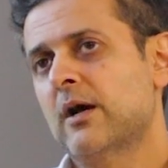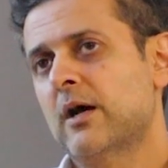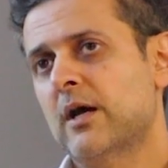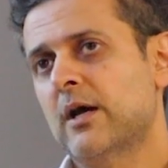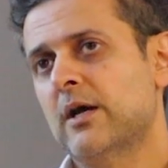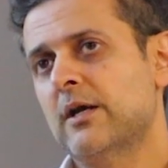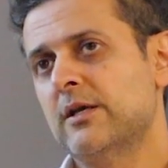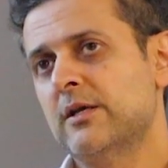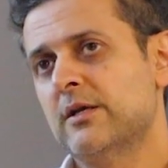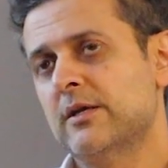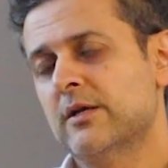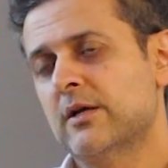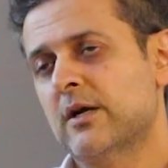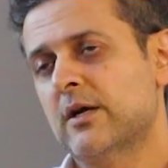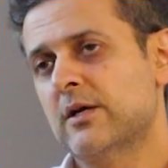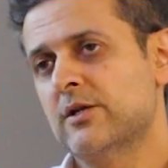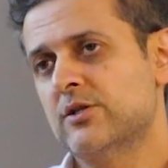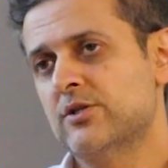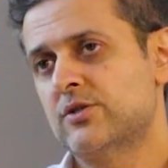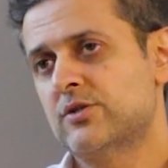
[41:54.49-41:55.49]
I
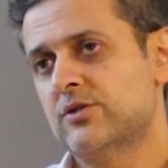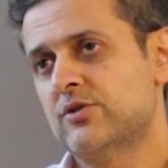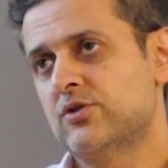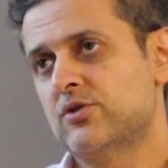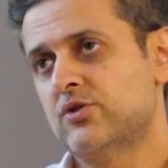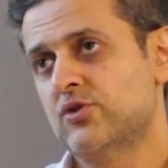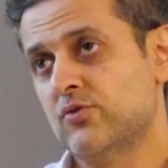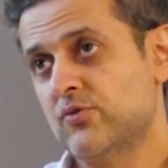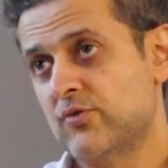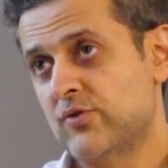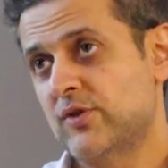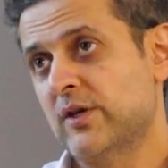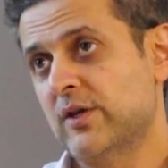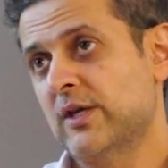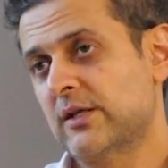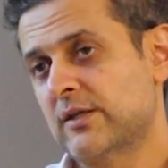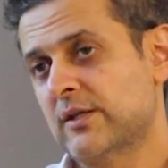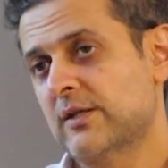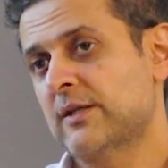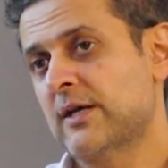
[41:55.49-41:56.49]
do
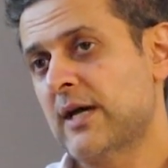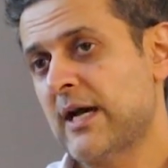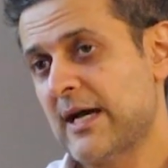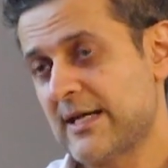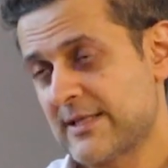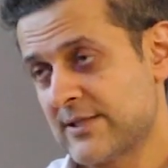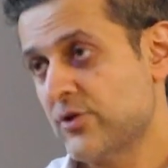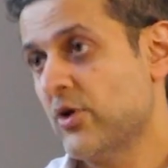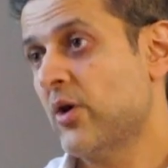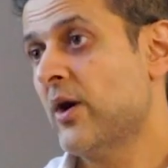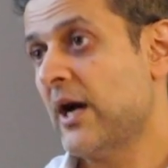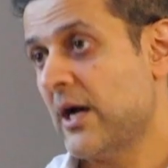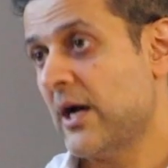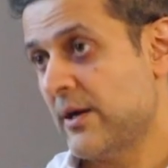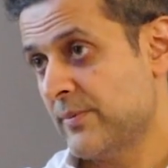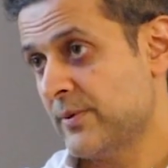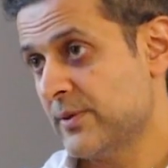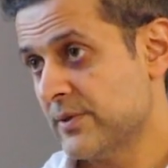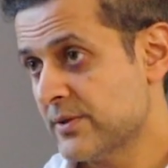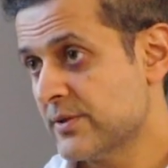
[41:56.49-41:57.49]
think that has not
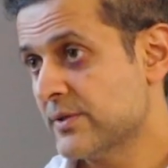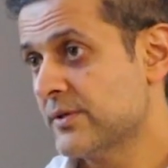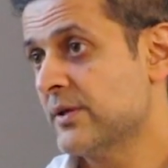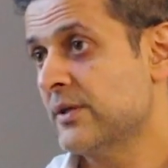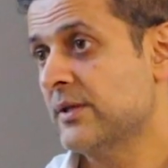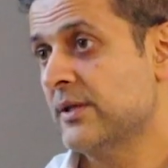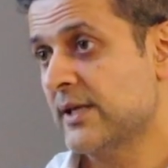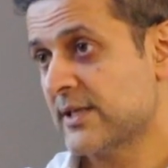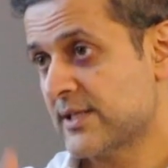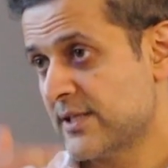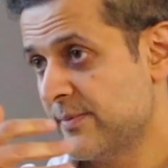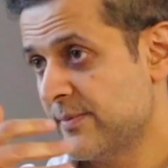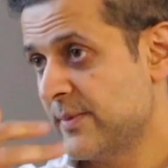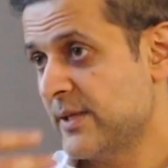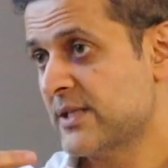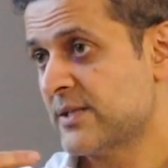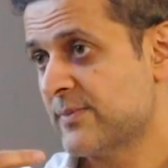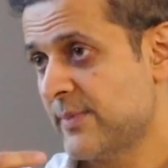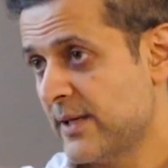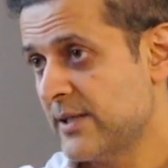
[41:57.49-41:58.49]
happened in the
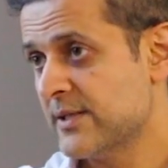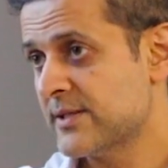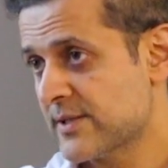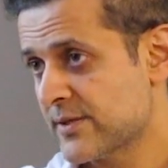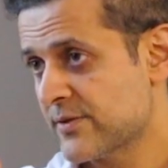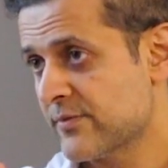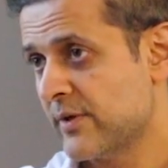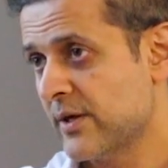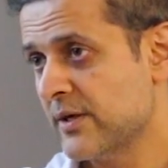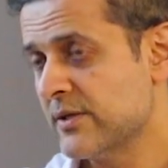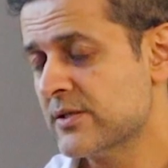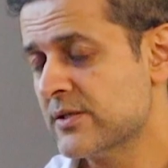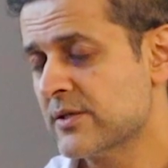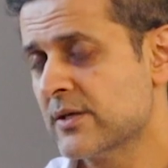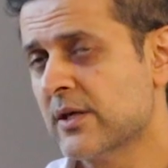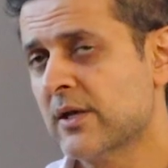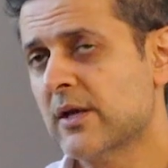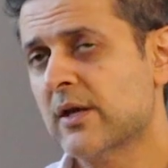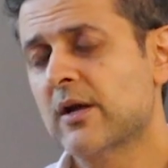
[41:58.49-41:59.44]
SME space, right?